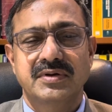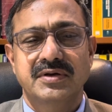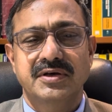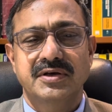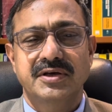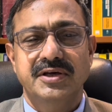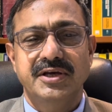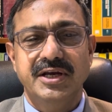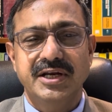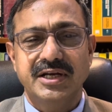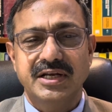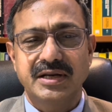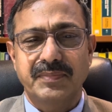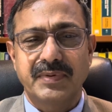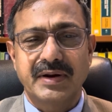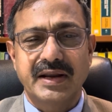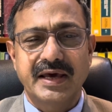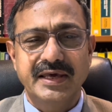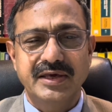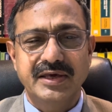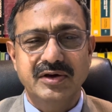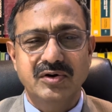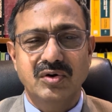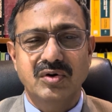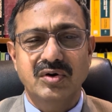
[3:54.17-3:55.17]
it
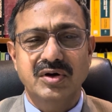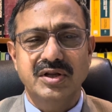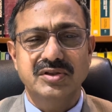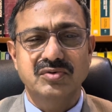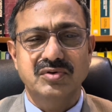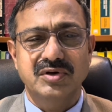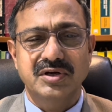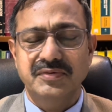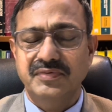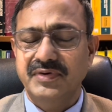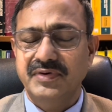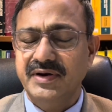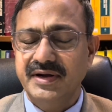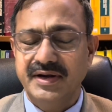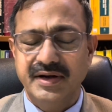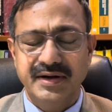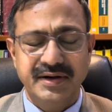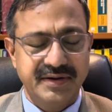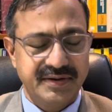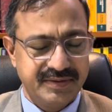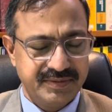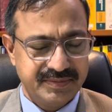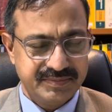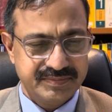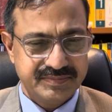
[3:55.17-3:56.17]
applies only to the defendant,
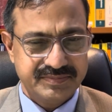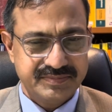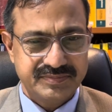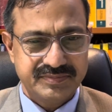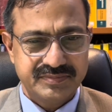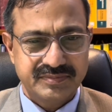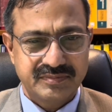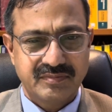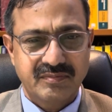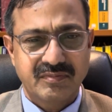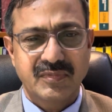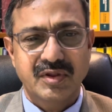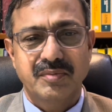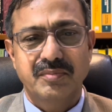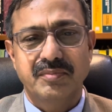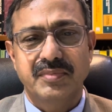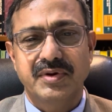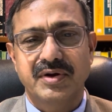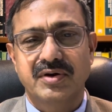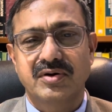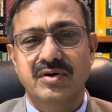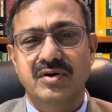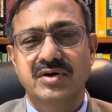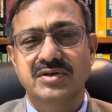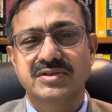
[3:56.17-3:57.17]

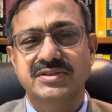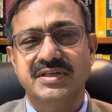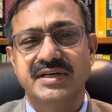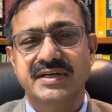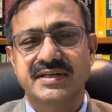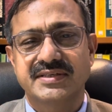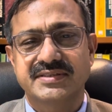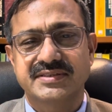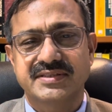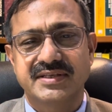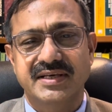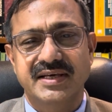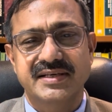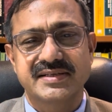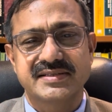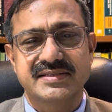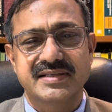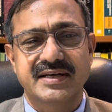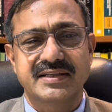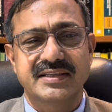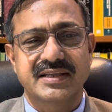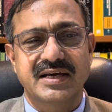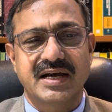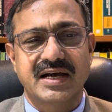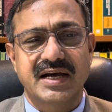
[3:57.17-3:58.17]
because it says
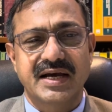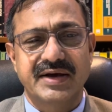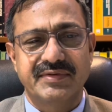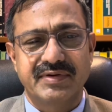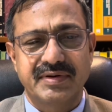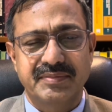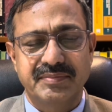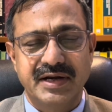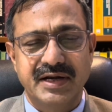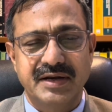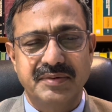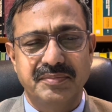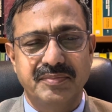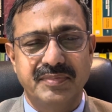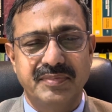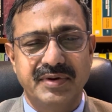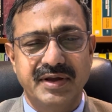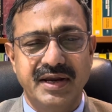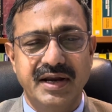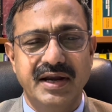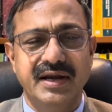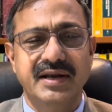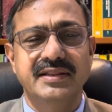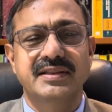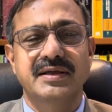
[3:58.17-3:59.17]
that the averment
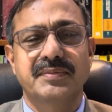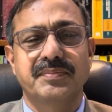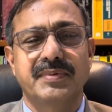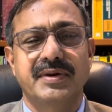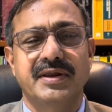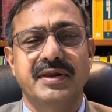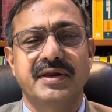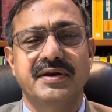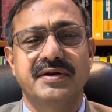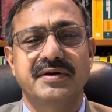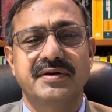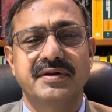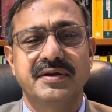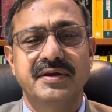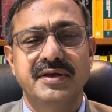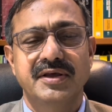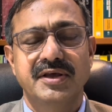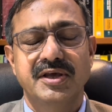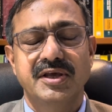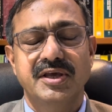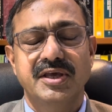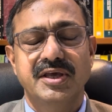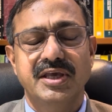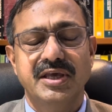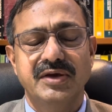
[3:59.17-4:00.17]
made in the plaint,
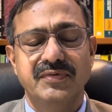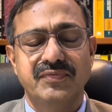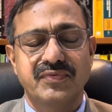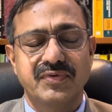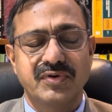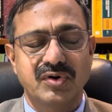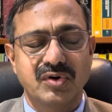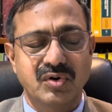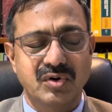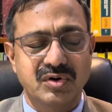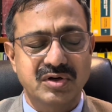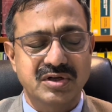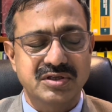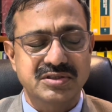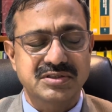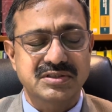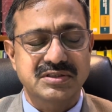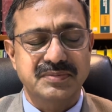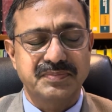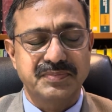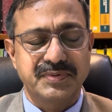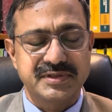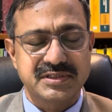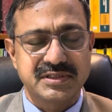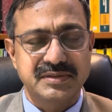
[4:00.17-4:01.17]
if not
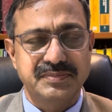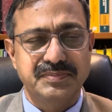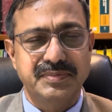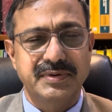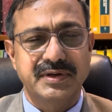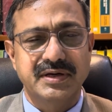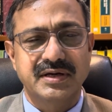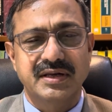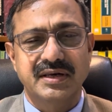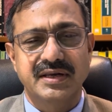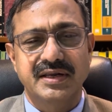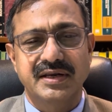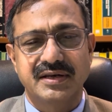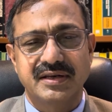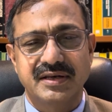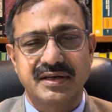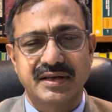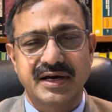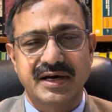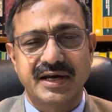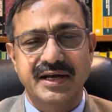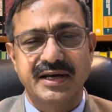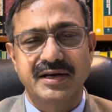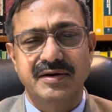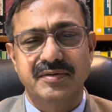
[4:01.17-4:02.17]
specifically
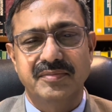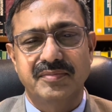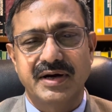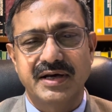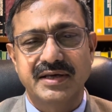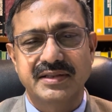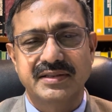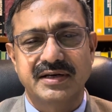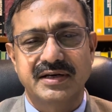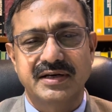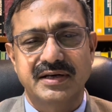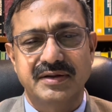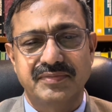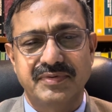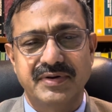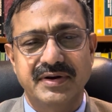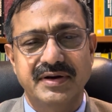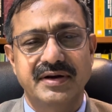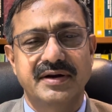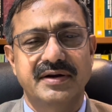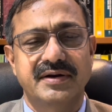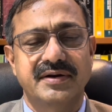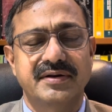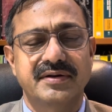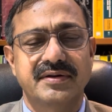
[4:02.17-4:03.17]
denied by the
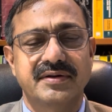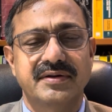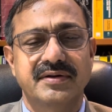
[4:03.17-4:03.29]
defendant,